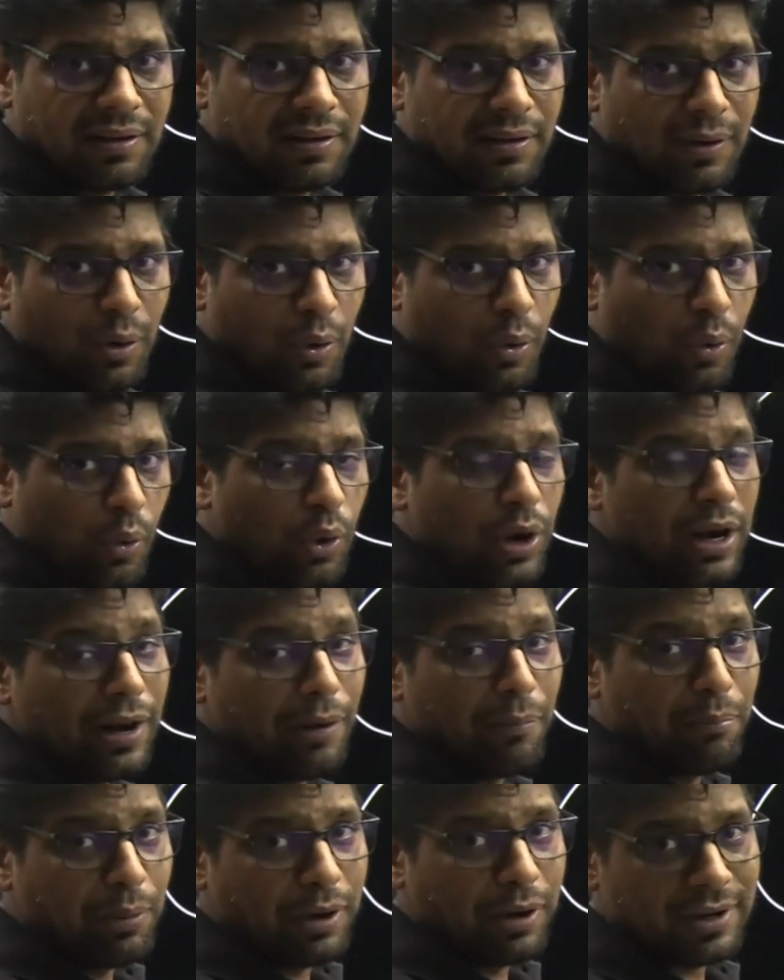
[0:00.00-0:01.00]
Whole
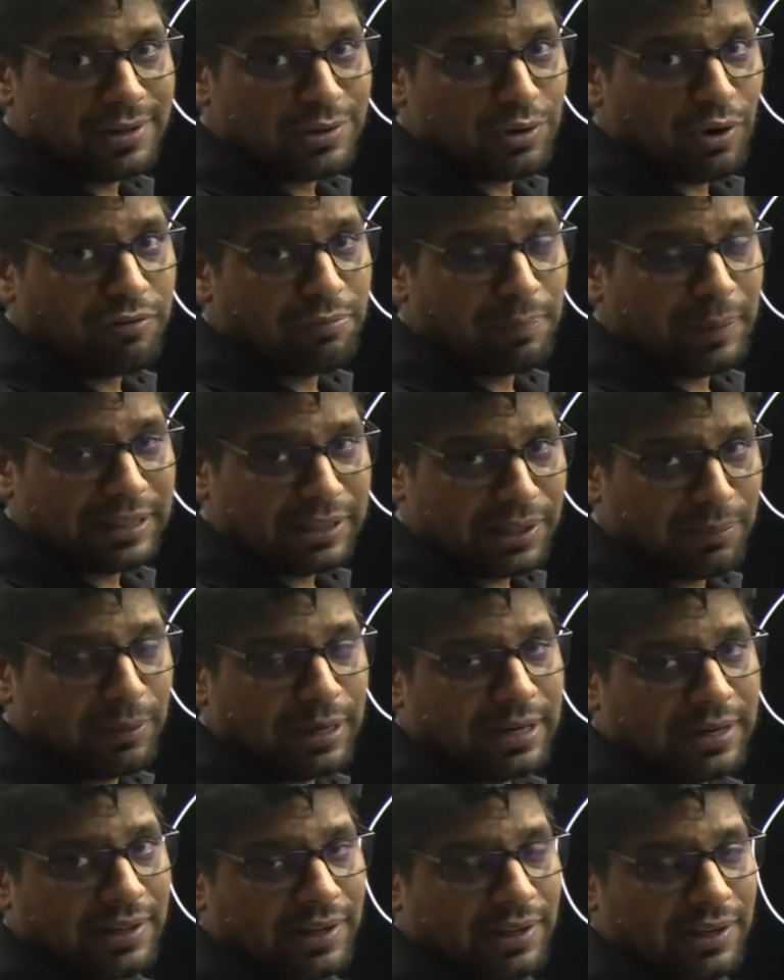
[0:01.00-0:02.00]
numbers of
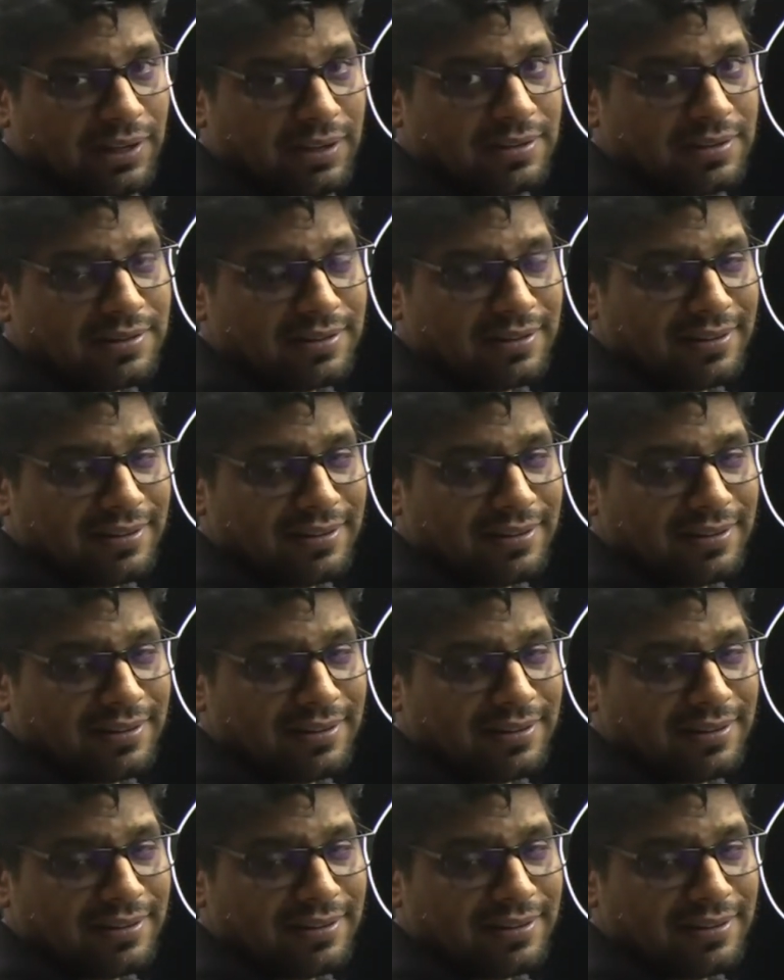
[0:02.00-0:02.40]
mathematics,